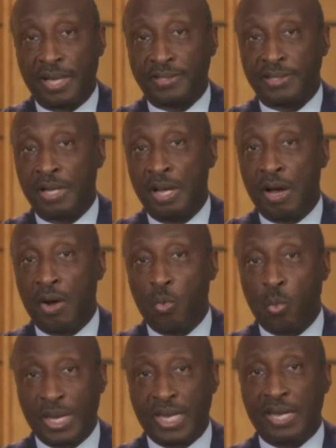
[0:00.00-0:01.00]
that's a
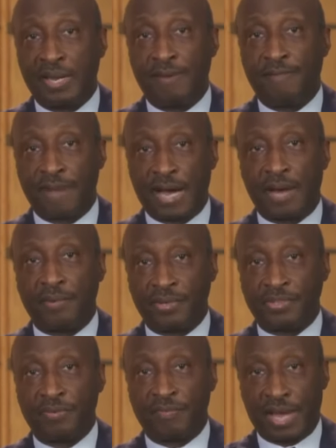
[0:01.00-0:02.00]
weakened
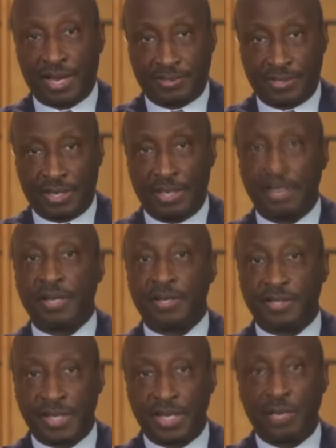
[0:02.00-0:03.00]
virus vaccine, an
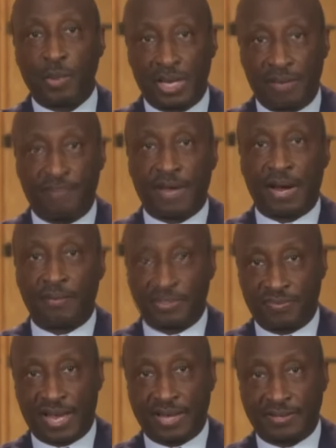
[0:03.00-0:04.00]
attenuated
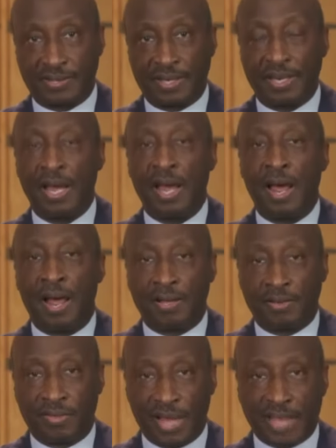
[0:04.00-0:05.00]
virus vaccine.
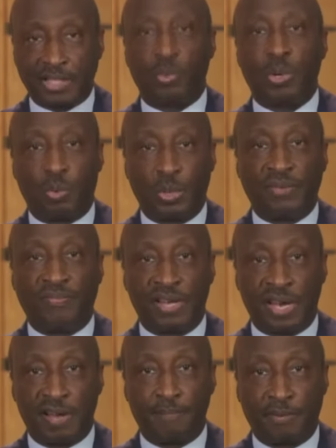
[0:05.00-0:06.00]
That's what we've
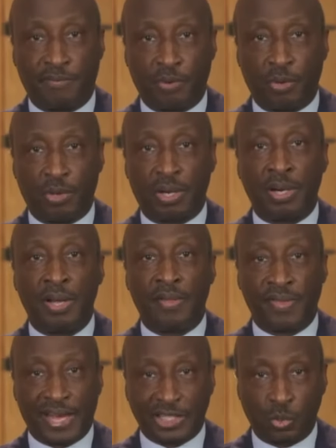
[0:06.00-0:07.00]
done before.
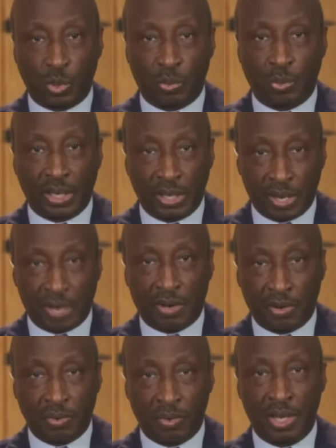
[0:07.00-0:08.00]
That's what we
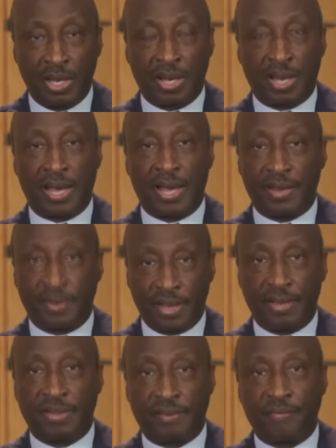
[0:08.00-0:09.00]
know. And
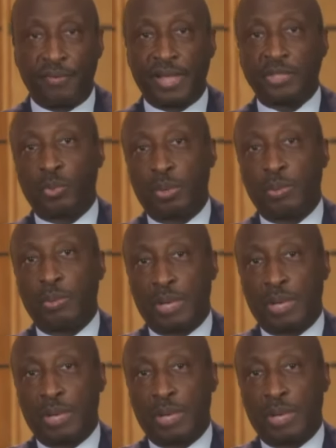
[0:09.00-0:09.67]
therefore, that's where we